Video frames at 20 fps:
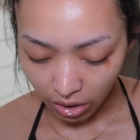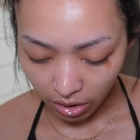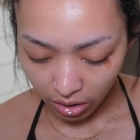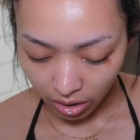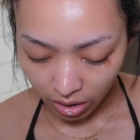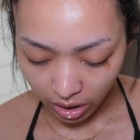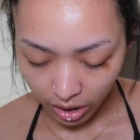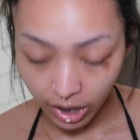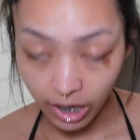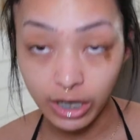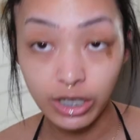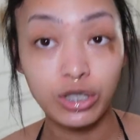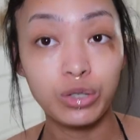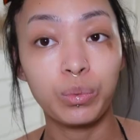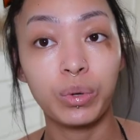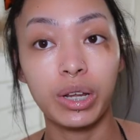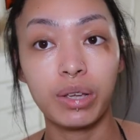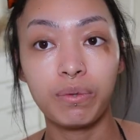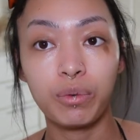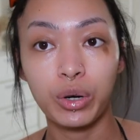are
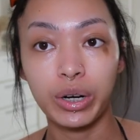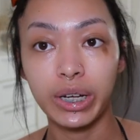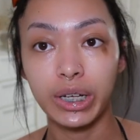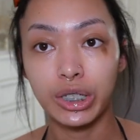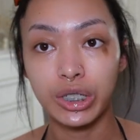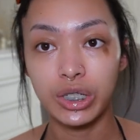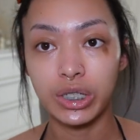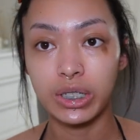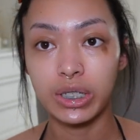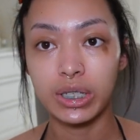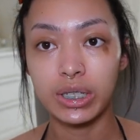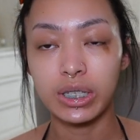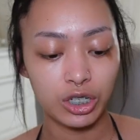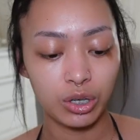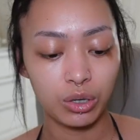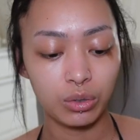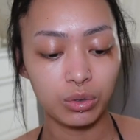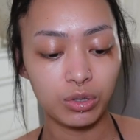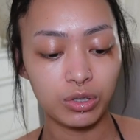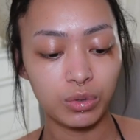24 inches.
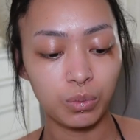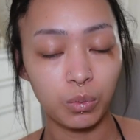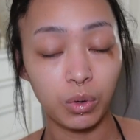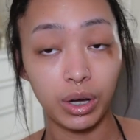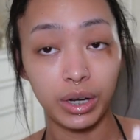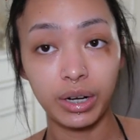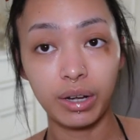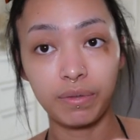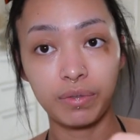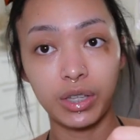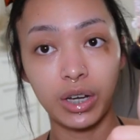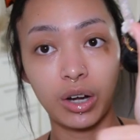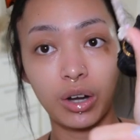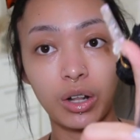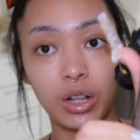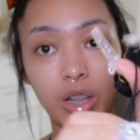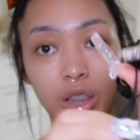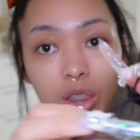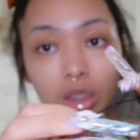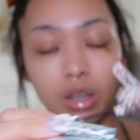Chose one of their
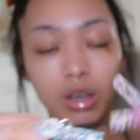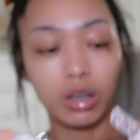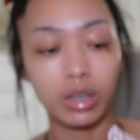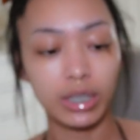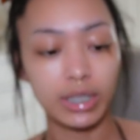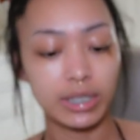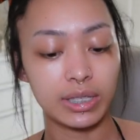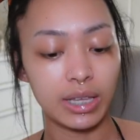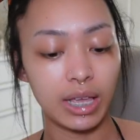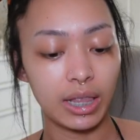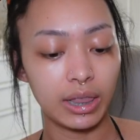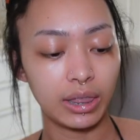longest